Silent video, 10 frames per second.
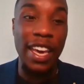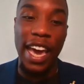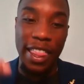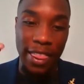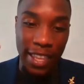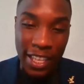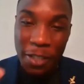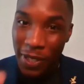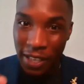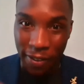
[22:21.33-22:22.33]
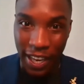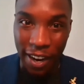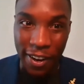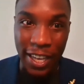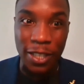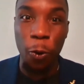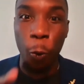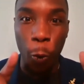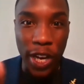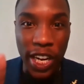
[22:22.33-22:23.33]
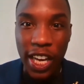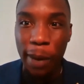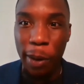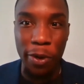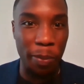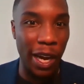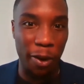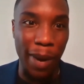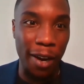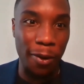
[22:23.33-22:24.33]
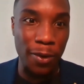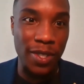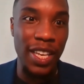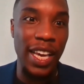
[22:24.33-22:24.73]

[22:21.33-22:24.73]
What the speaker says: And these specific areas, we need to come up with better models.